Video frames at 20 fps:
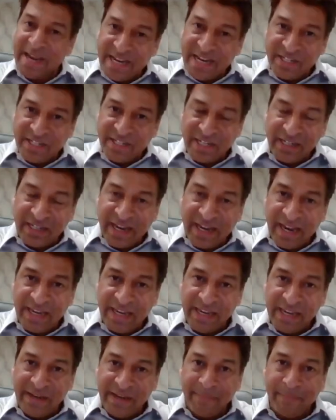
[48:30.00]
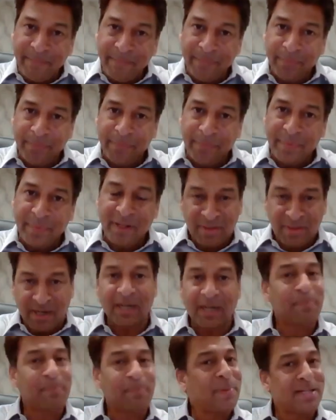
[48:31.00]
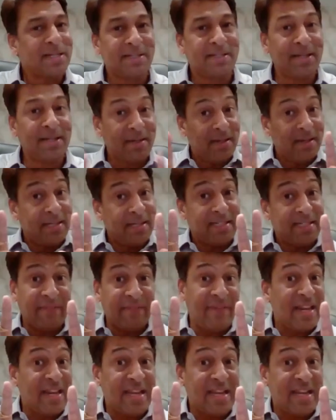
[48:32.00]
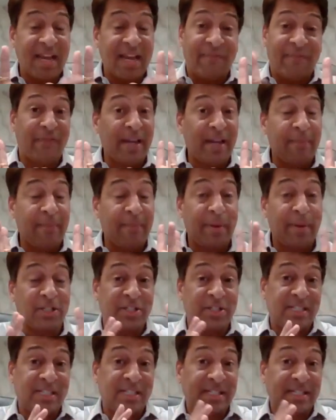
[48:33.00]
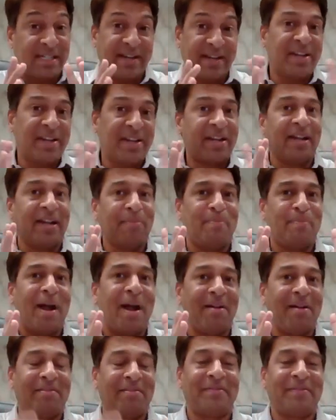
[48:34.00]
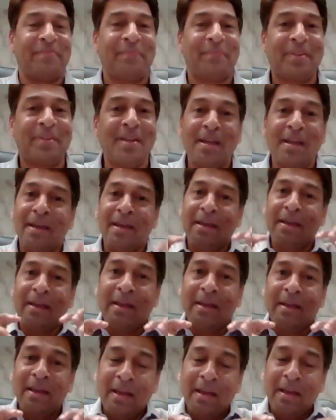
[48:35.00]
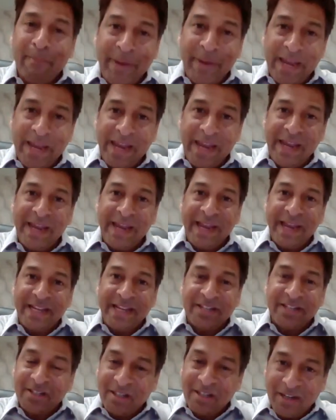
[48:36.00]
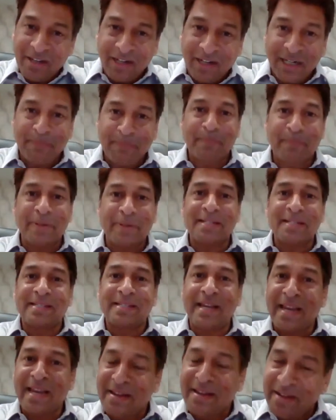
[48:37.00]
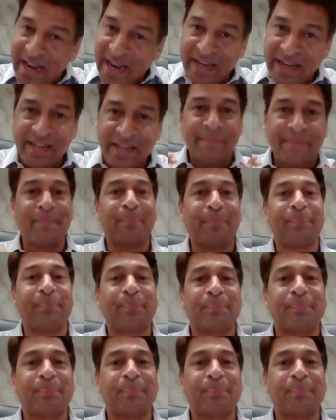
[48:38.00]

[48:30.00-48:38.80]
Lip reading: B is in Delhi, third person. Listen very carefully because this is critical part. B is third person in Delhi,